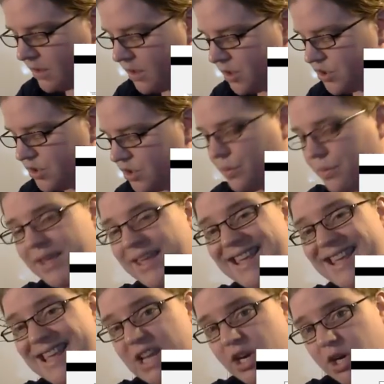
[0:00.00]
So
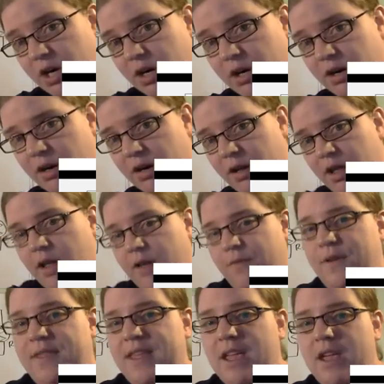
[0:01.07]
here, if
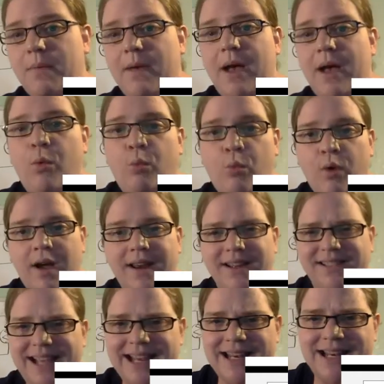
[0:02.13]
we think about what is
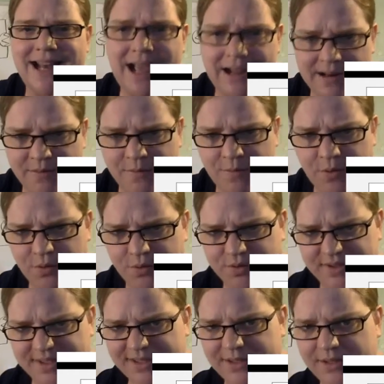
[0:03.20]
at 9
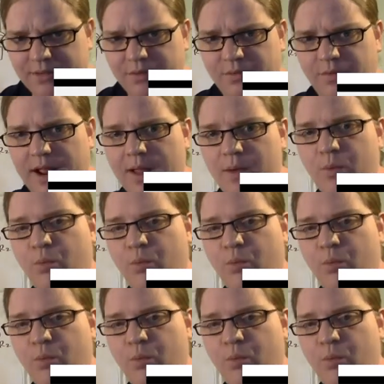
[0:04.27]
volts, right?